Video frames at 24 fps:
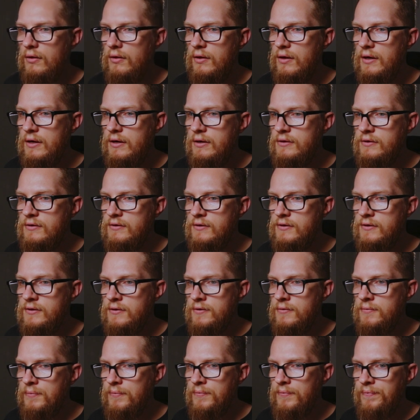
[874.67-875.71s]
this.
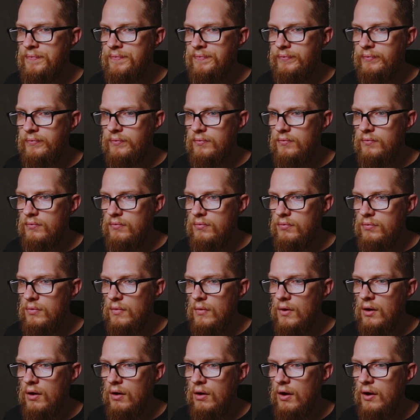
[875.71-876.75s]

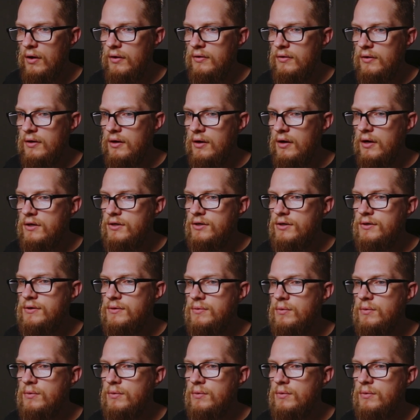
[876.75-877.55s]
I think I just